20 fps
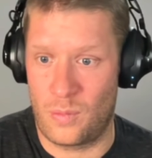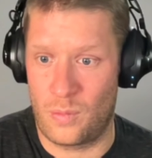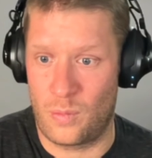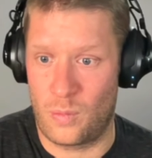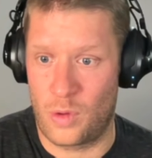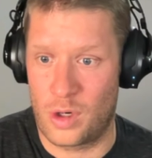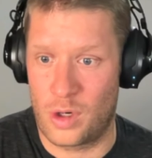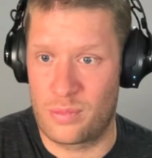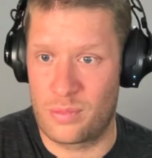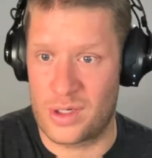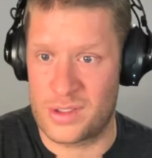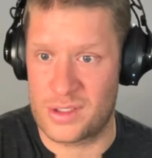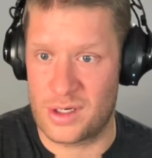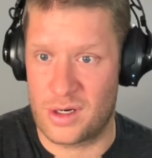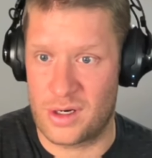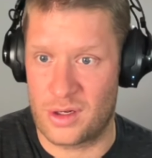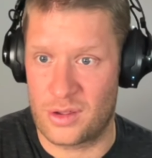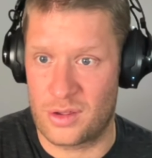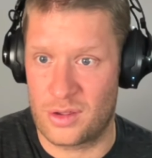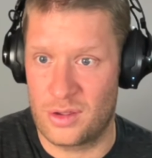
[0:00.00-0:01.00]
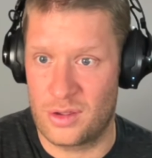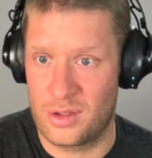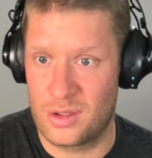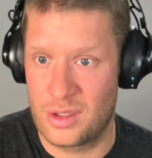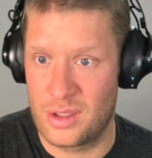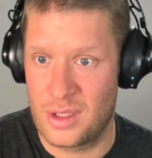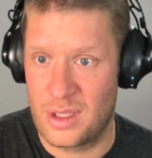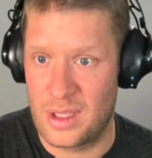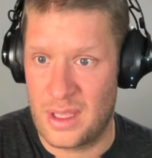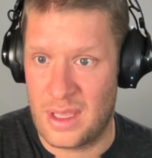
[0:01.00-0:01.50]
WordPress article,
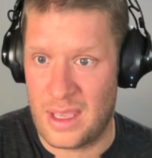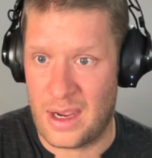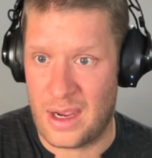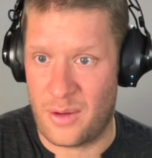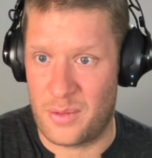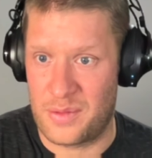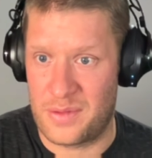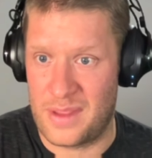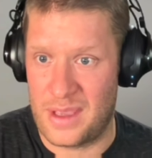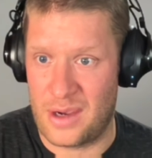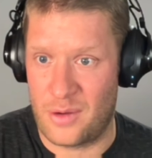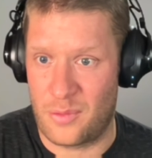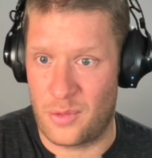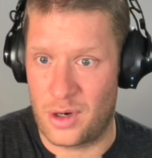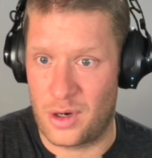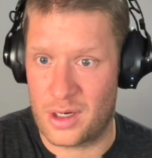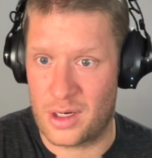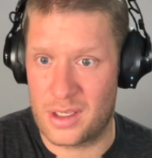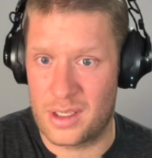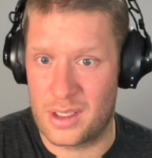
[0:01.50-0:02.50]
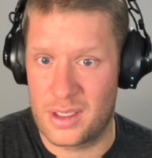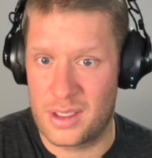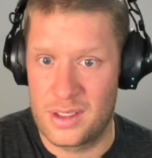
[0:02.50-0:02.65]
how would that work?